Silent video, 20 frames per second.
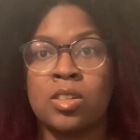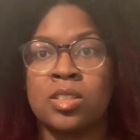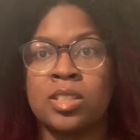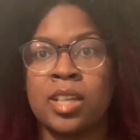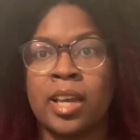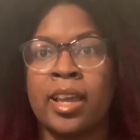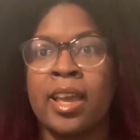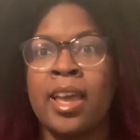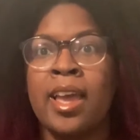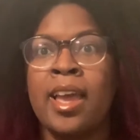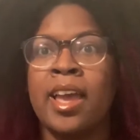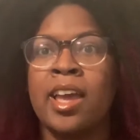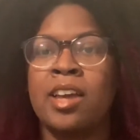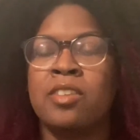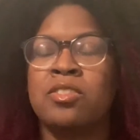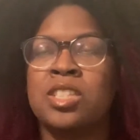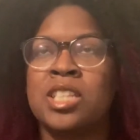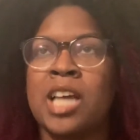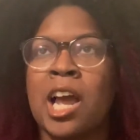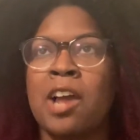Like,
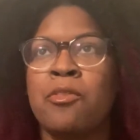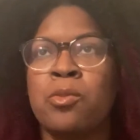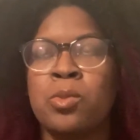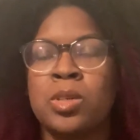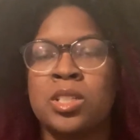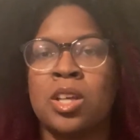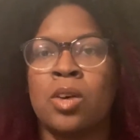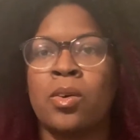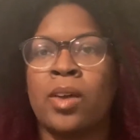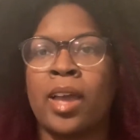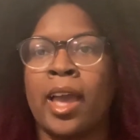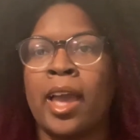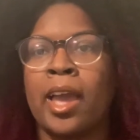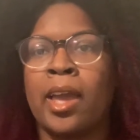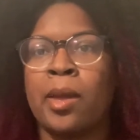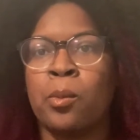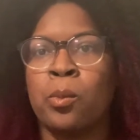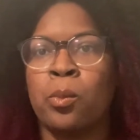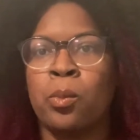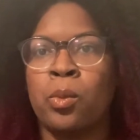if Seth was
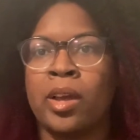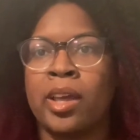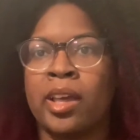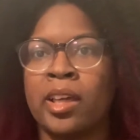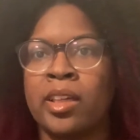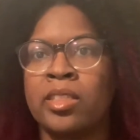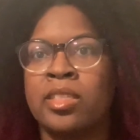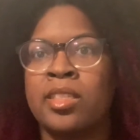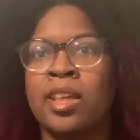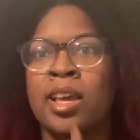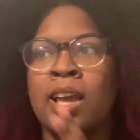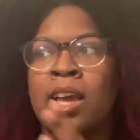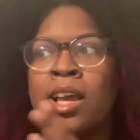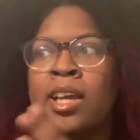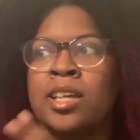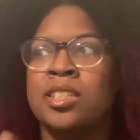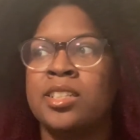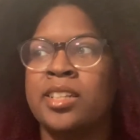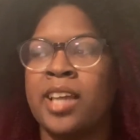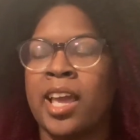okay with
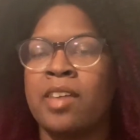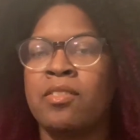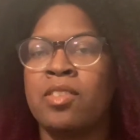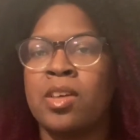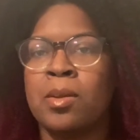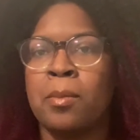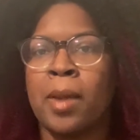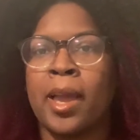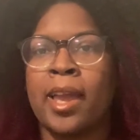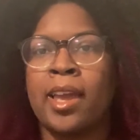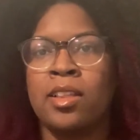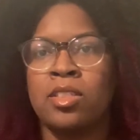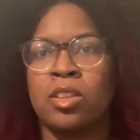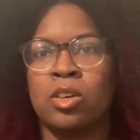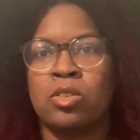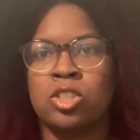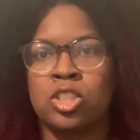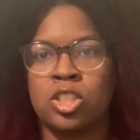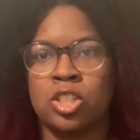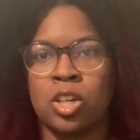David making
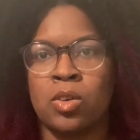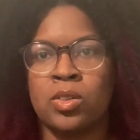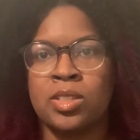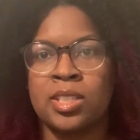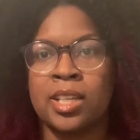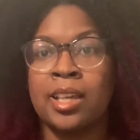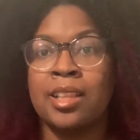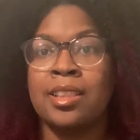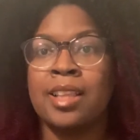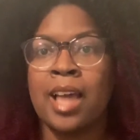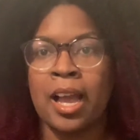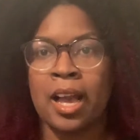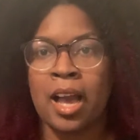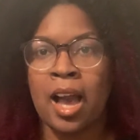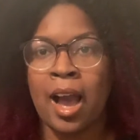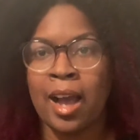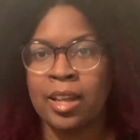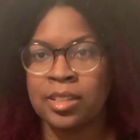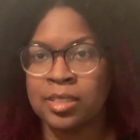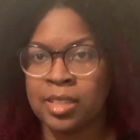those jokes in that
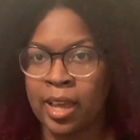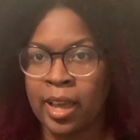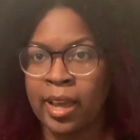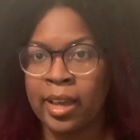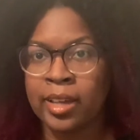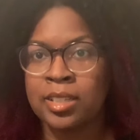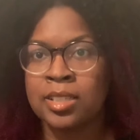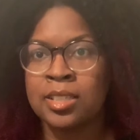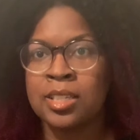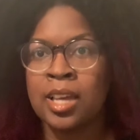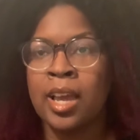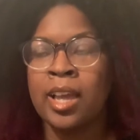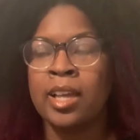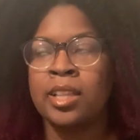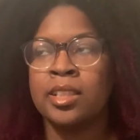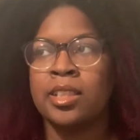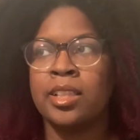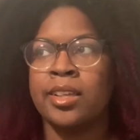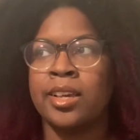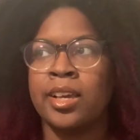context,
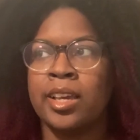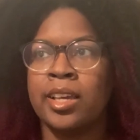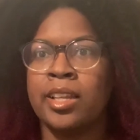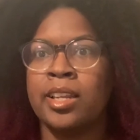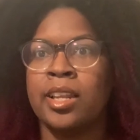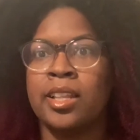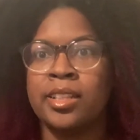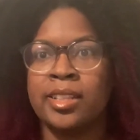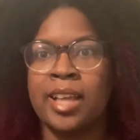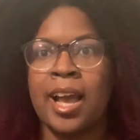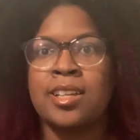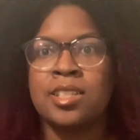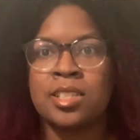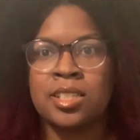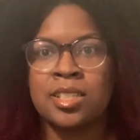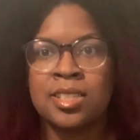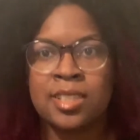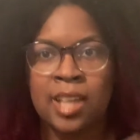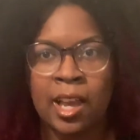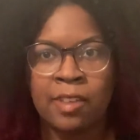then that's
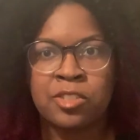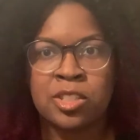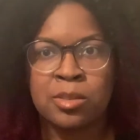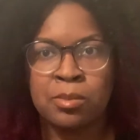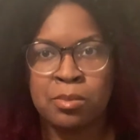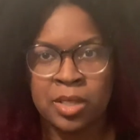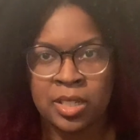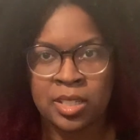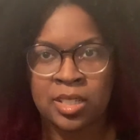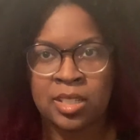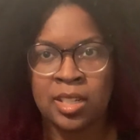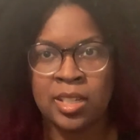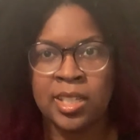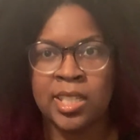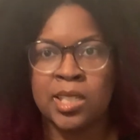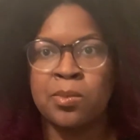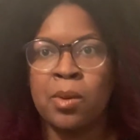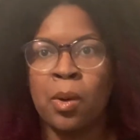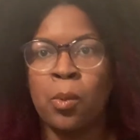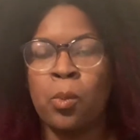Seth's
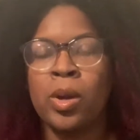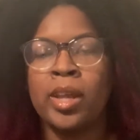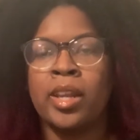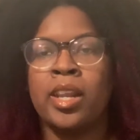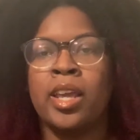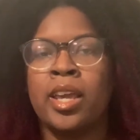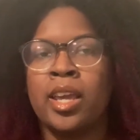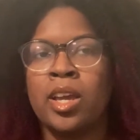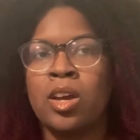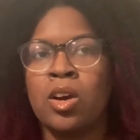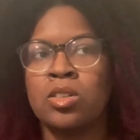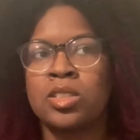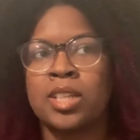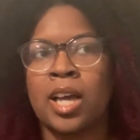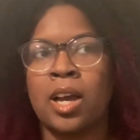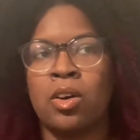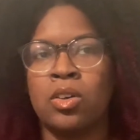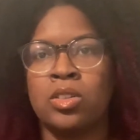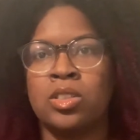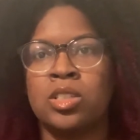business. But when he goes
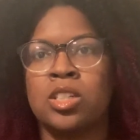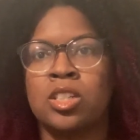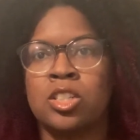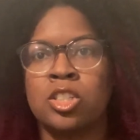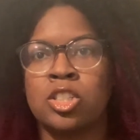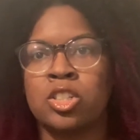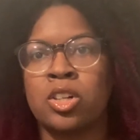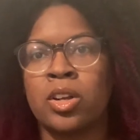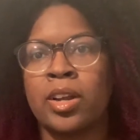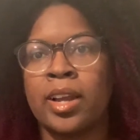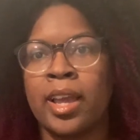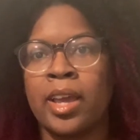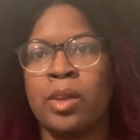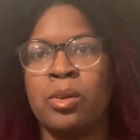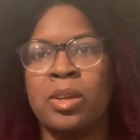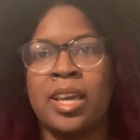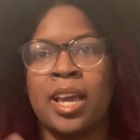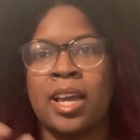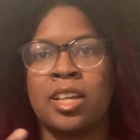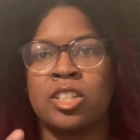out into the street
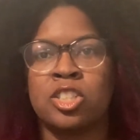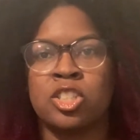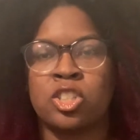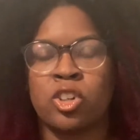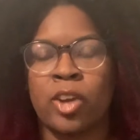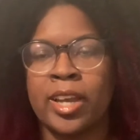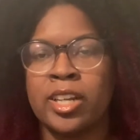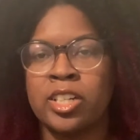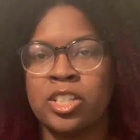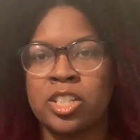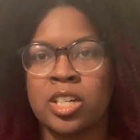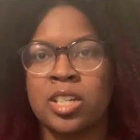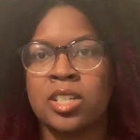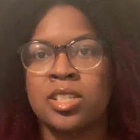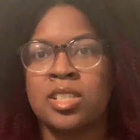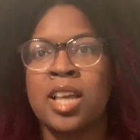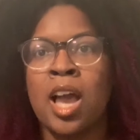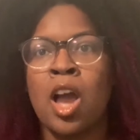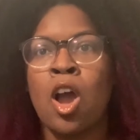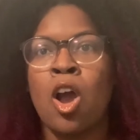and he has
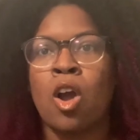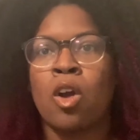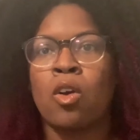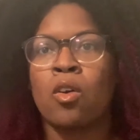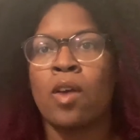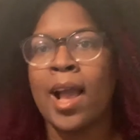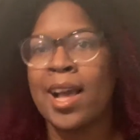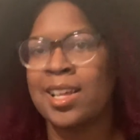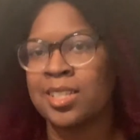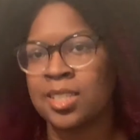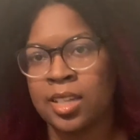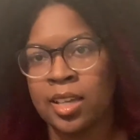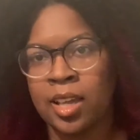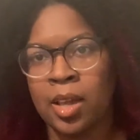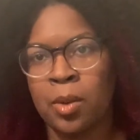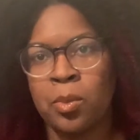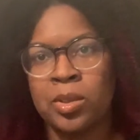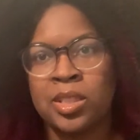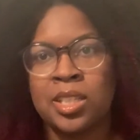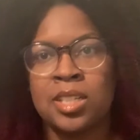strangers harassing
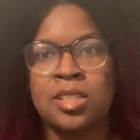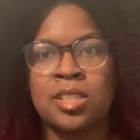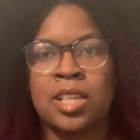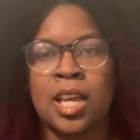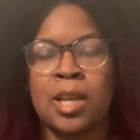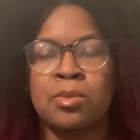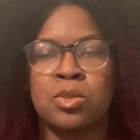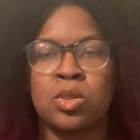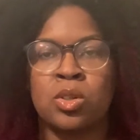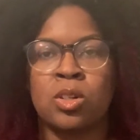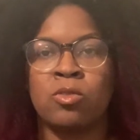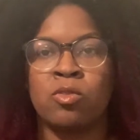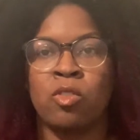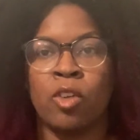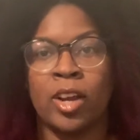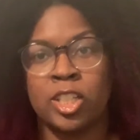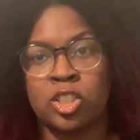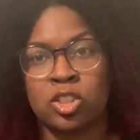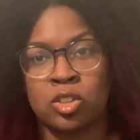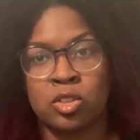him with these same sort of
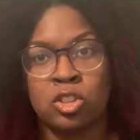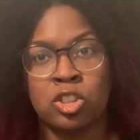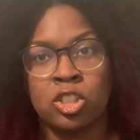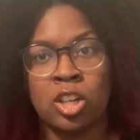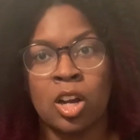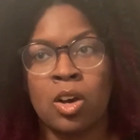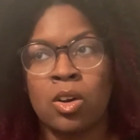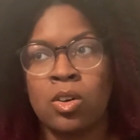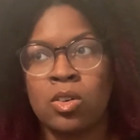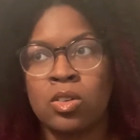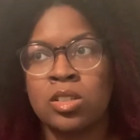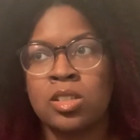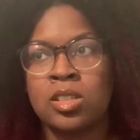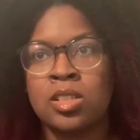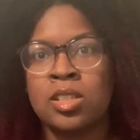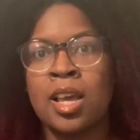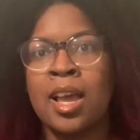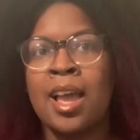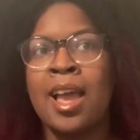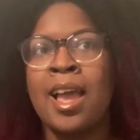racial
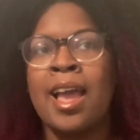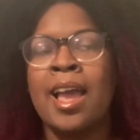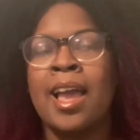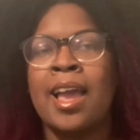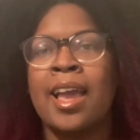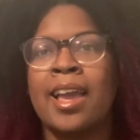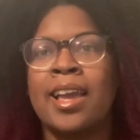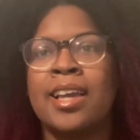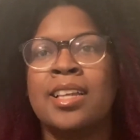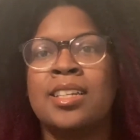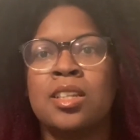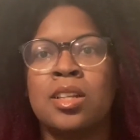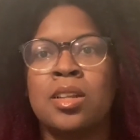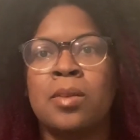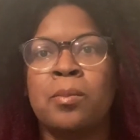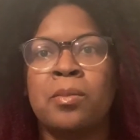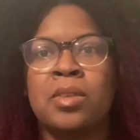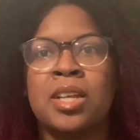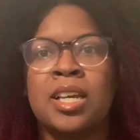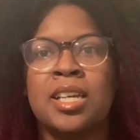jokes, it
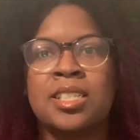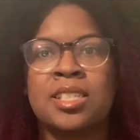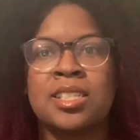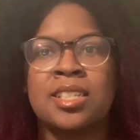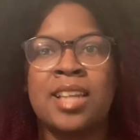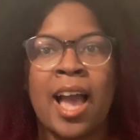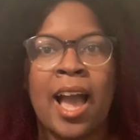doesn't